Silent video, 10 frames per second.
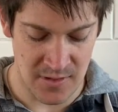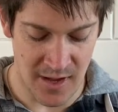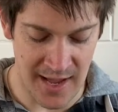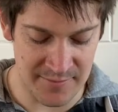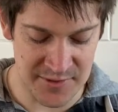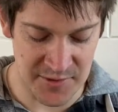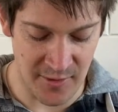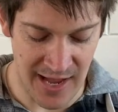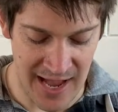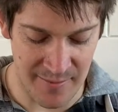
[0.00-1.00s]
I am so
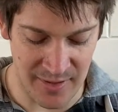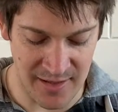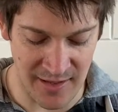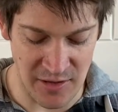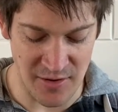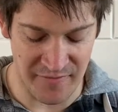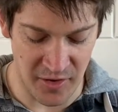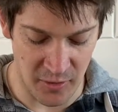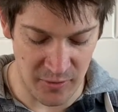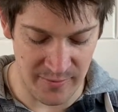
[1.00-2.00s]
happy that you have
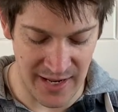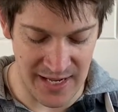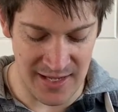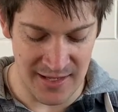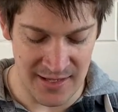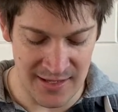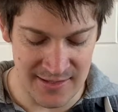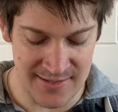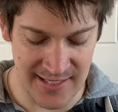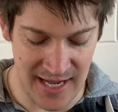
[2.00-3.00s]
called me
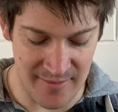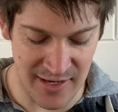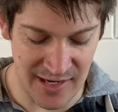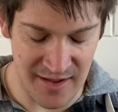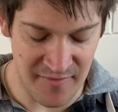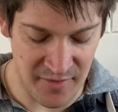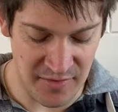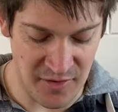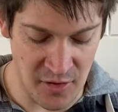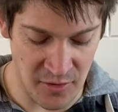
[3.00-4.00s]
to come and live
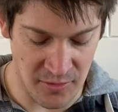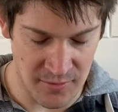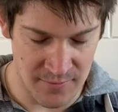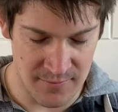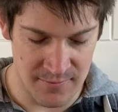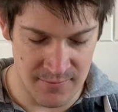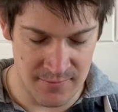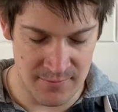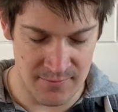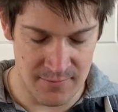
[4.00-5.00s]
with you.
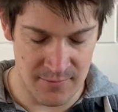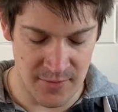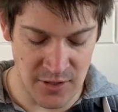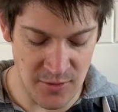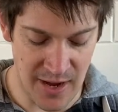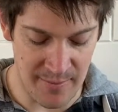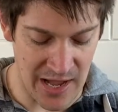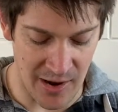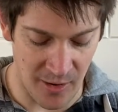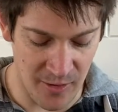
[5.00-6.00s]
You are my
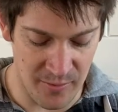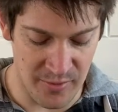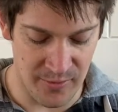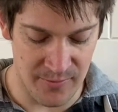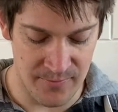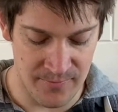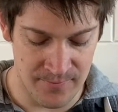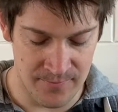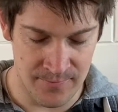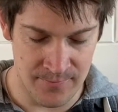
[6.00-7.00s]
hope.
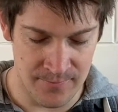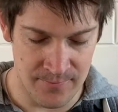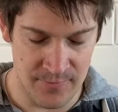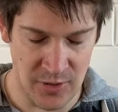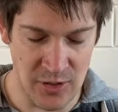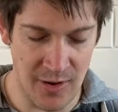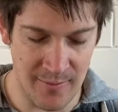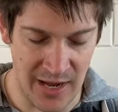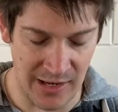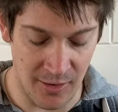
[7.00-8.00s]
You are
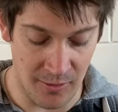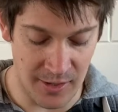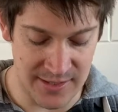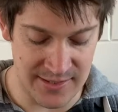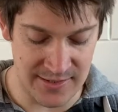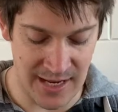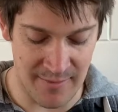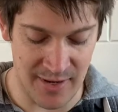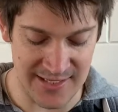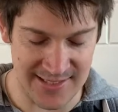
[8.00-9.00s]
my Lord and
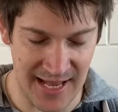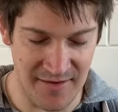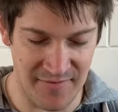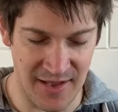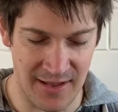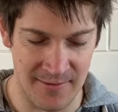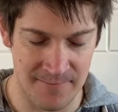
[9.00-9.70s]
my Saviour.